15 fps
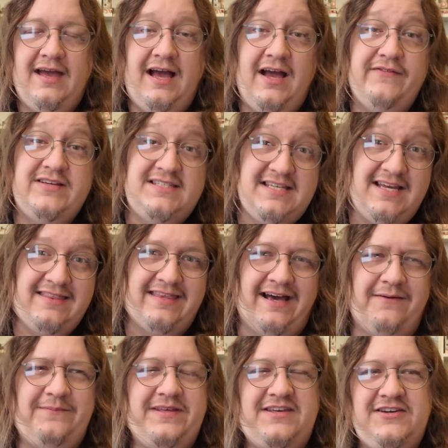Having said
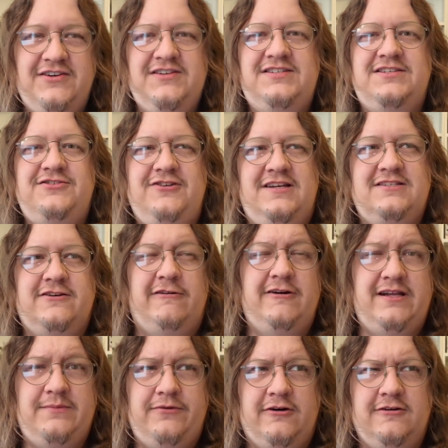that, because the
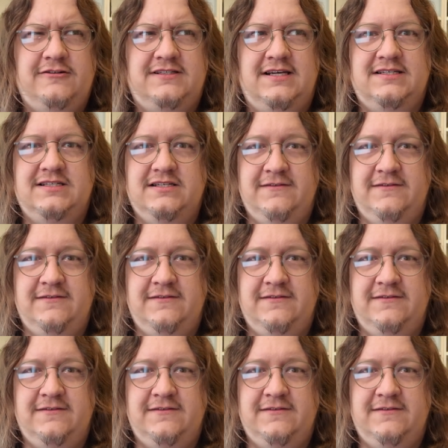transcoding process